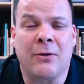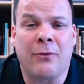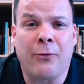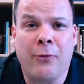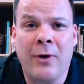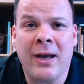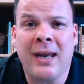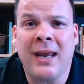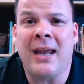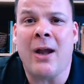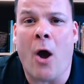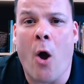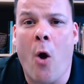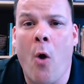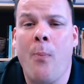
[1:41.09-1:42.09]
The free
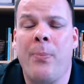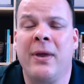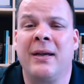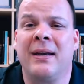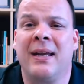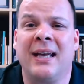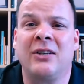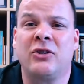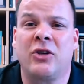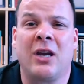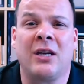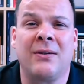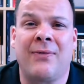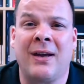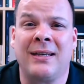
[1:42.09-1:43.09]
and open
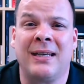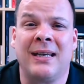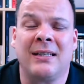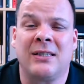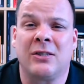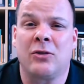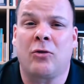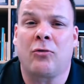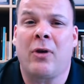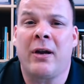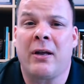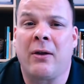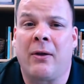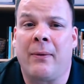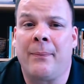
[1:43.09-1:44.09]
exchange of ideas is
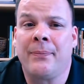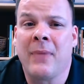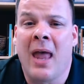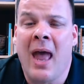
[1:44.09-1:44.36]
critical.